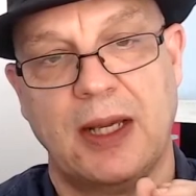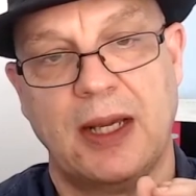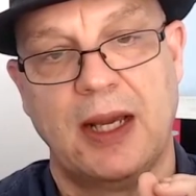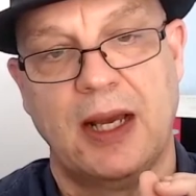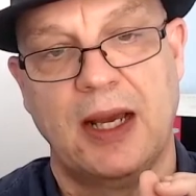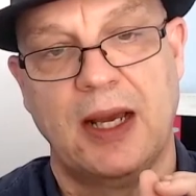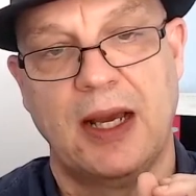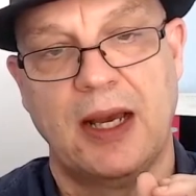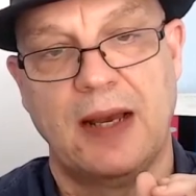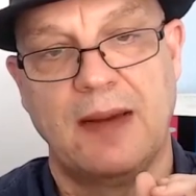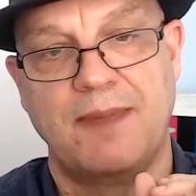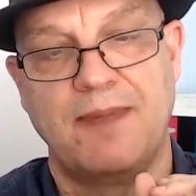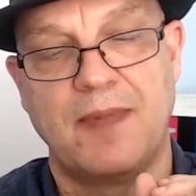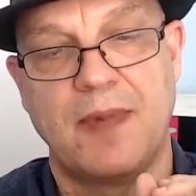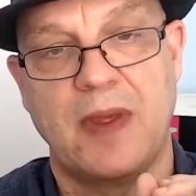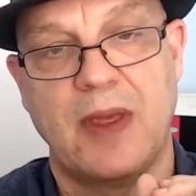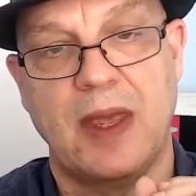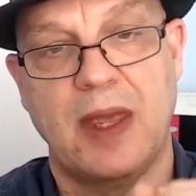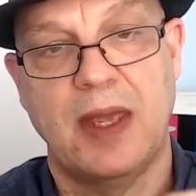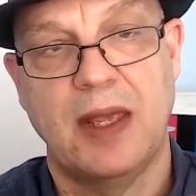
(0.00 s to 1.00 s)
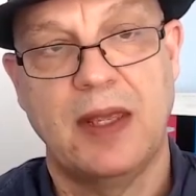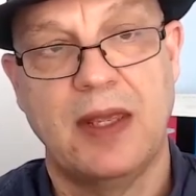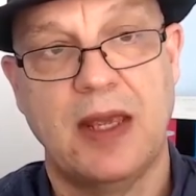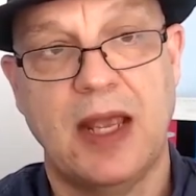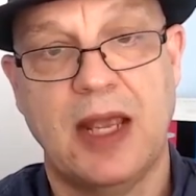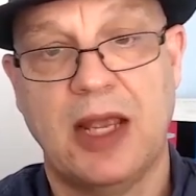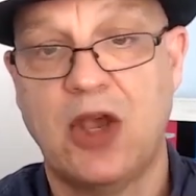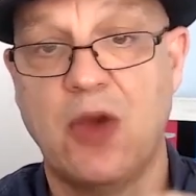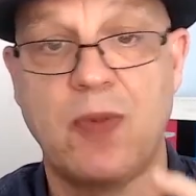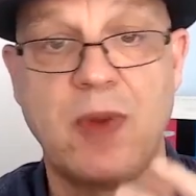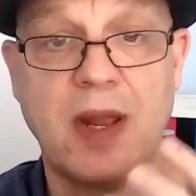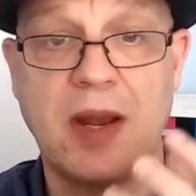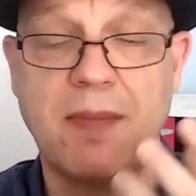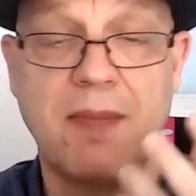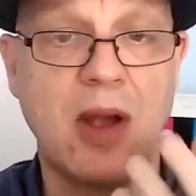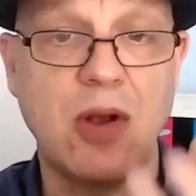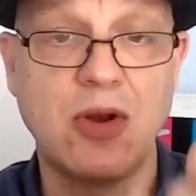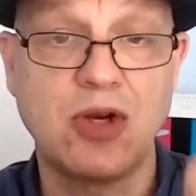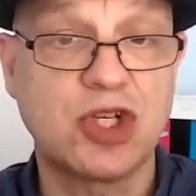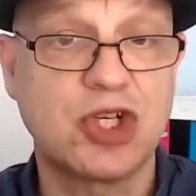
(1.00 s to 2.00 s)
It could be an
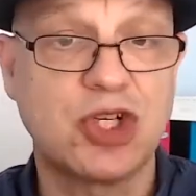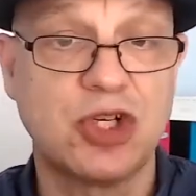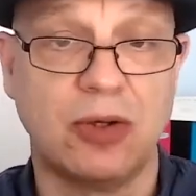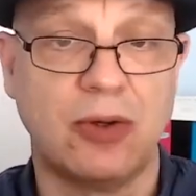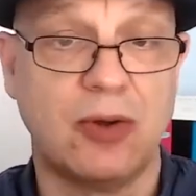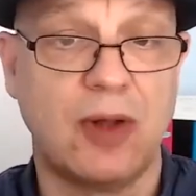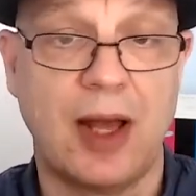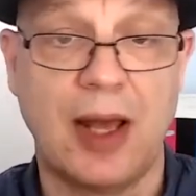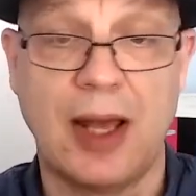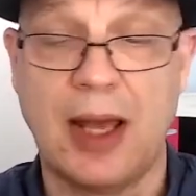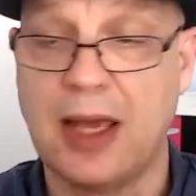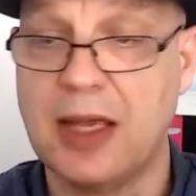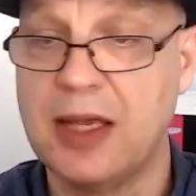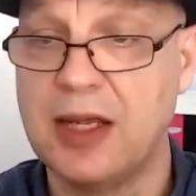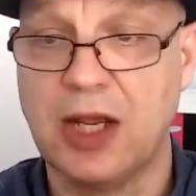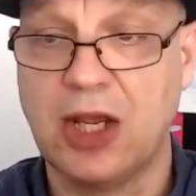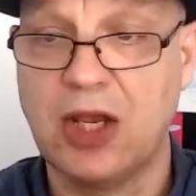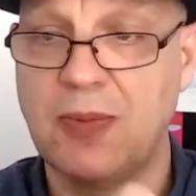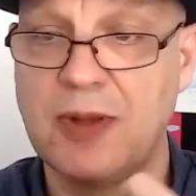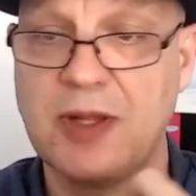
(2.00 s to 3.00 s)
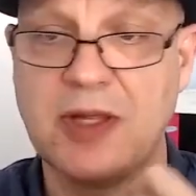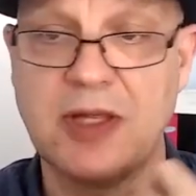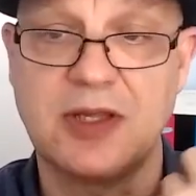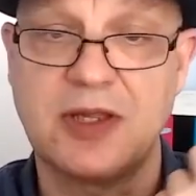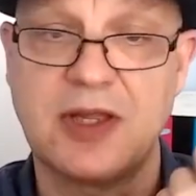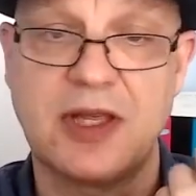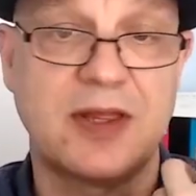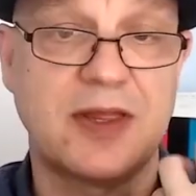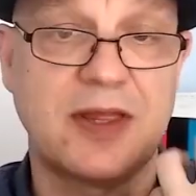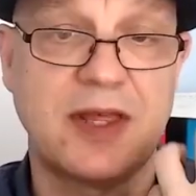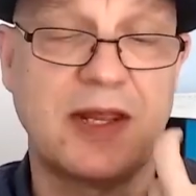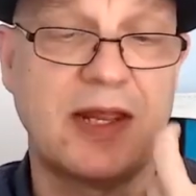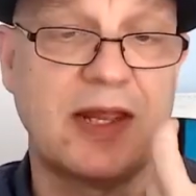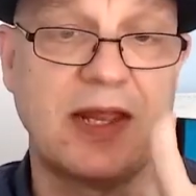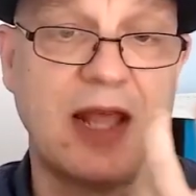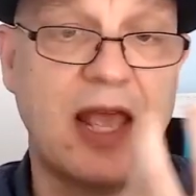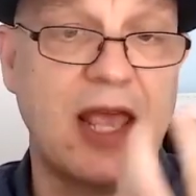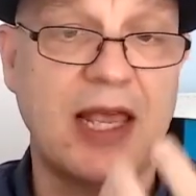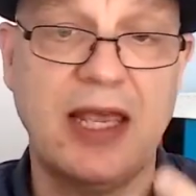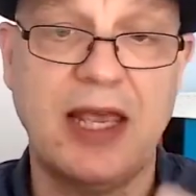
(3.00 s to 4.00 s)
emotional, it could be they
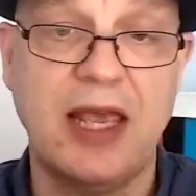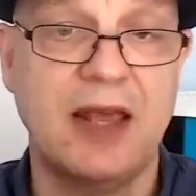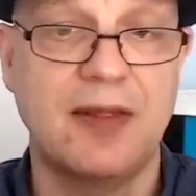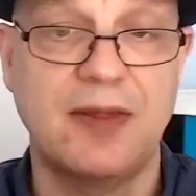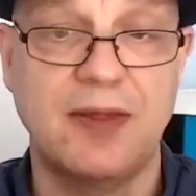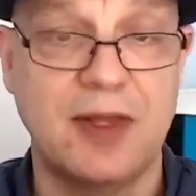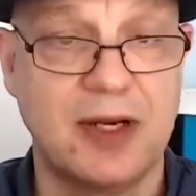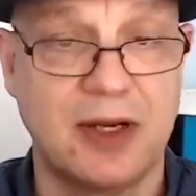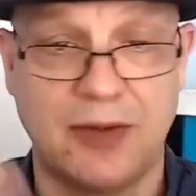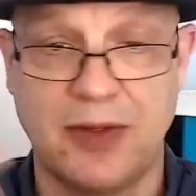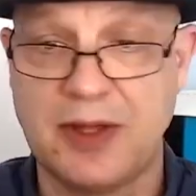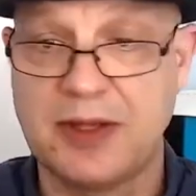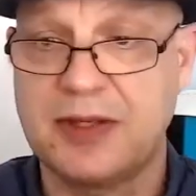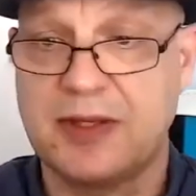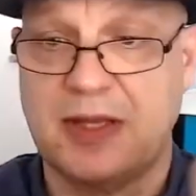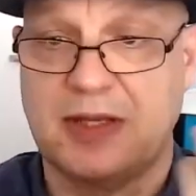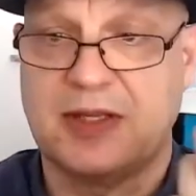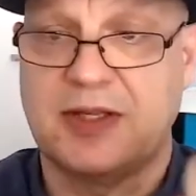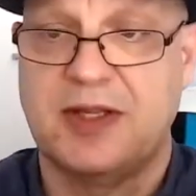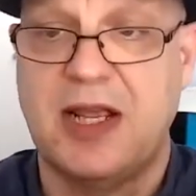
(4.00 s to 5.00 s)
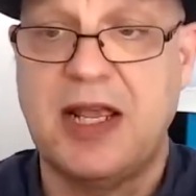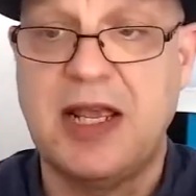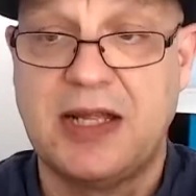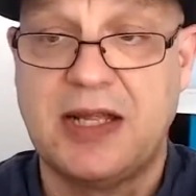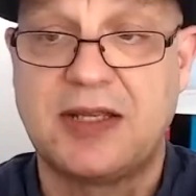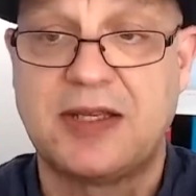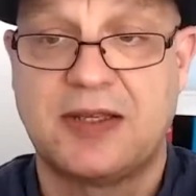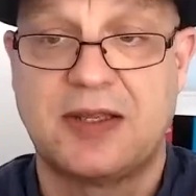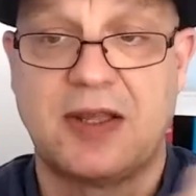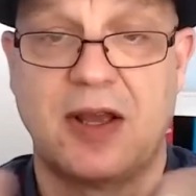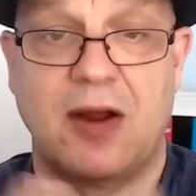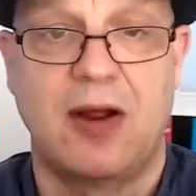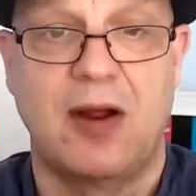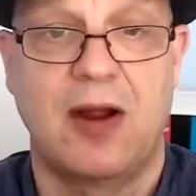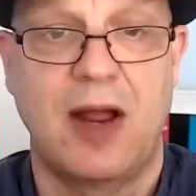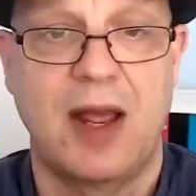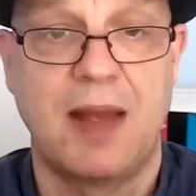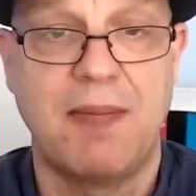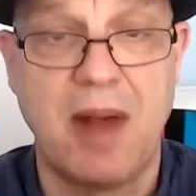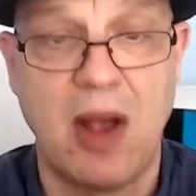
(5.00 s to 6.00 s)
like it. There's needs that
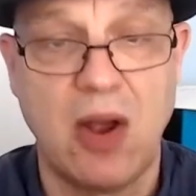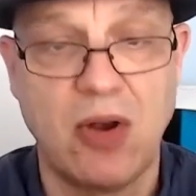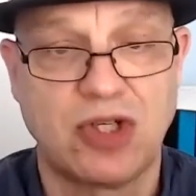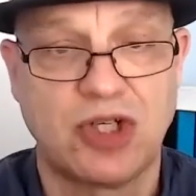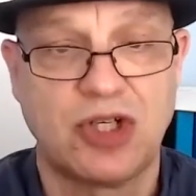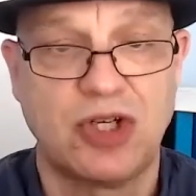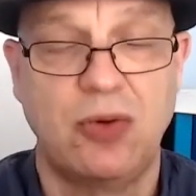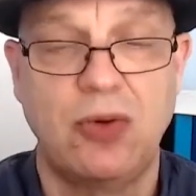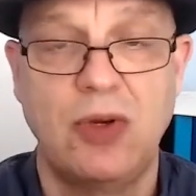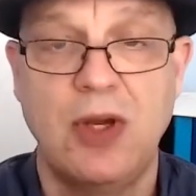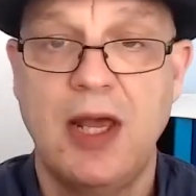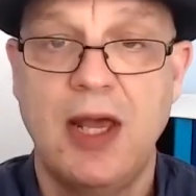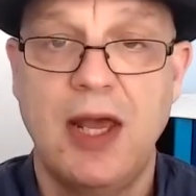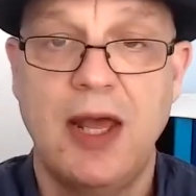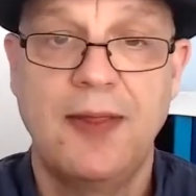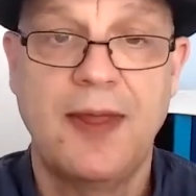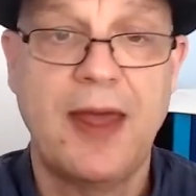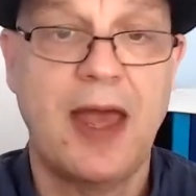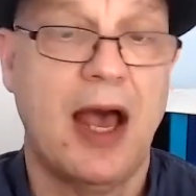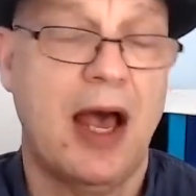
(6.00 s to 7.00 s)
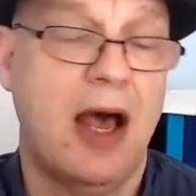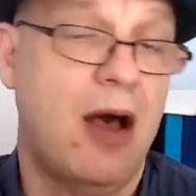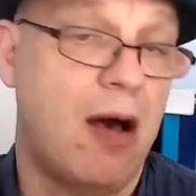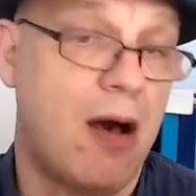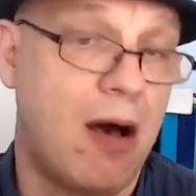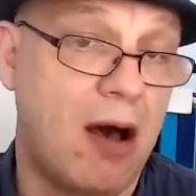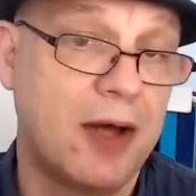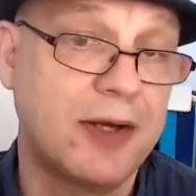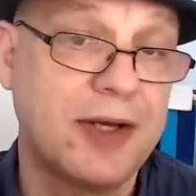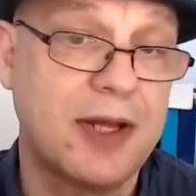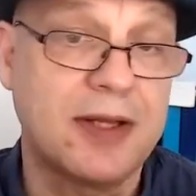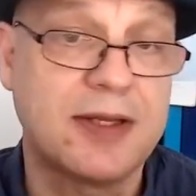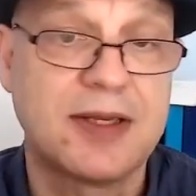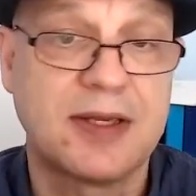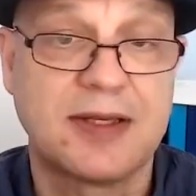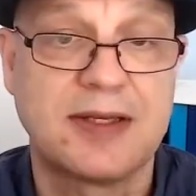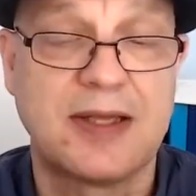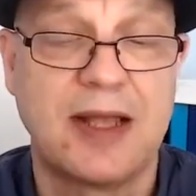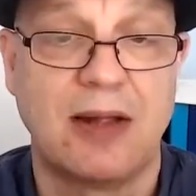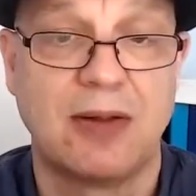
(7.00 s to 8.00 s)
are emotional. They're harder
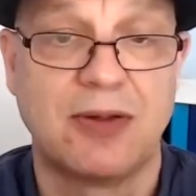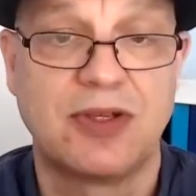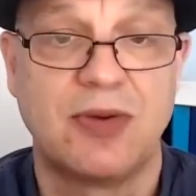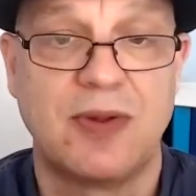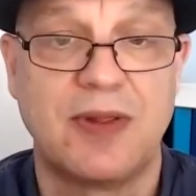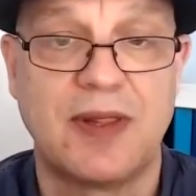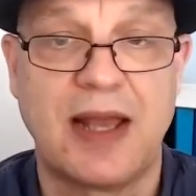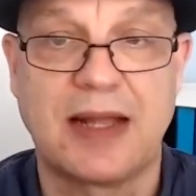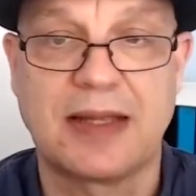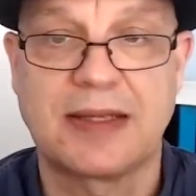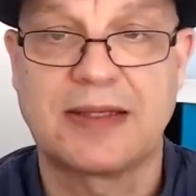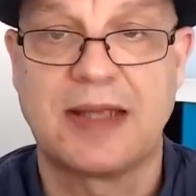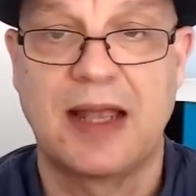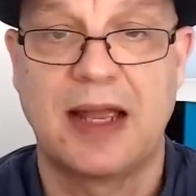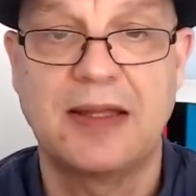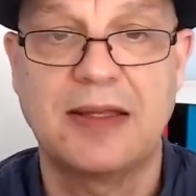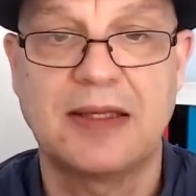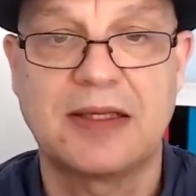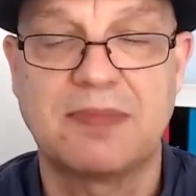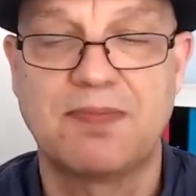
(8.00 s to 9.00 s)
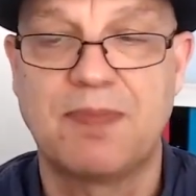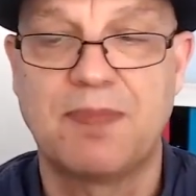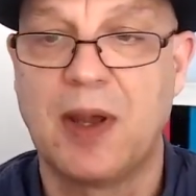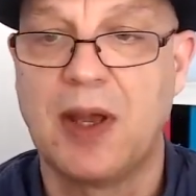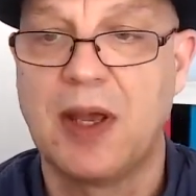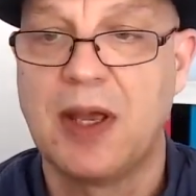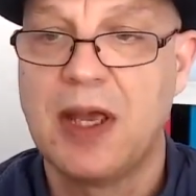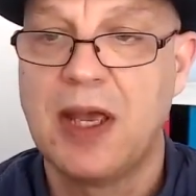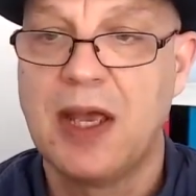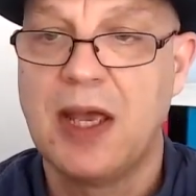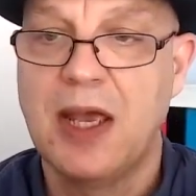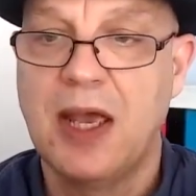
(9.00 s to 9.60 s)
to sell to in that sense, but